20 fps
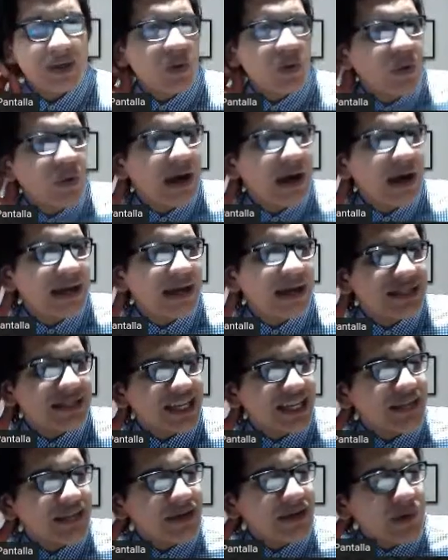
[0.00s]
why
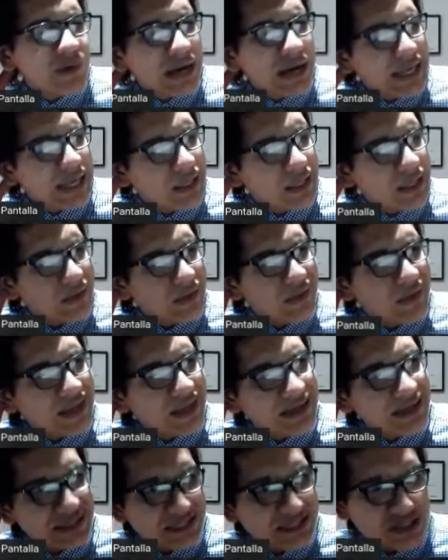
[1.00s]
tell me why you know
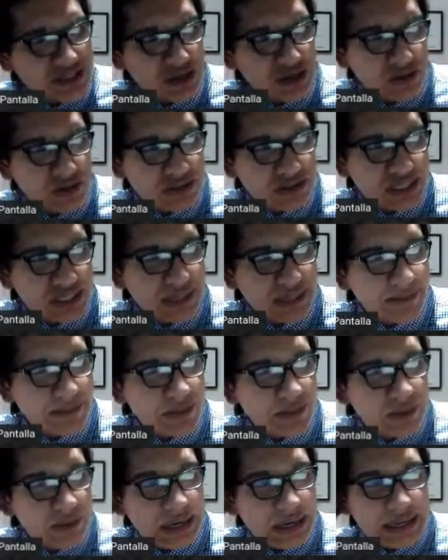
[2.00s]
like the song tell me
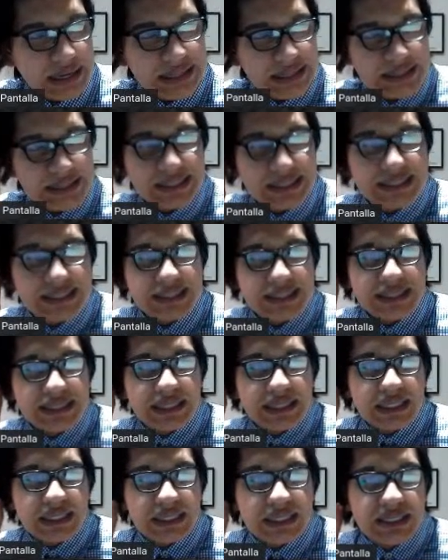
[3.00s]
why
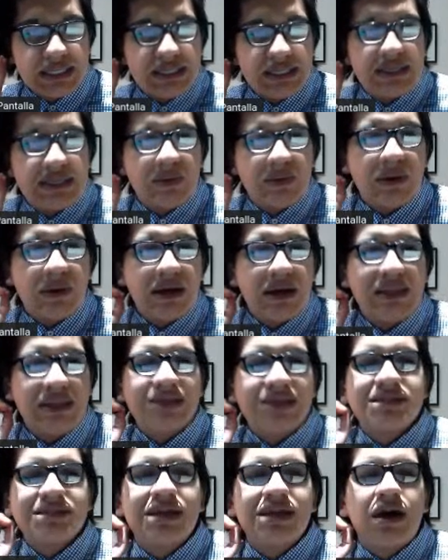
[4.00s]
uh, why
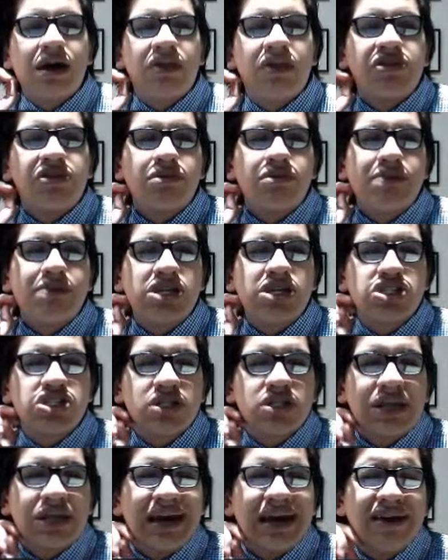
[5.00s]
does the author
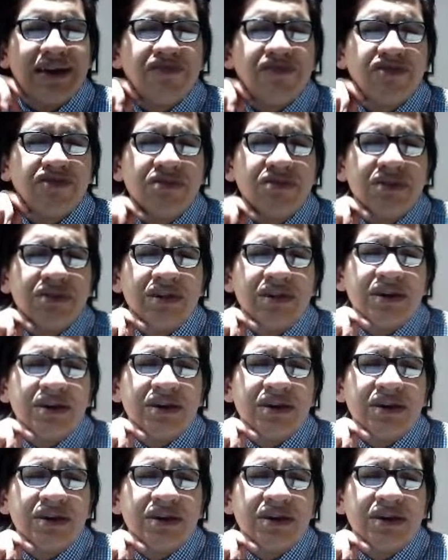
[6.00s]
mention carbon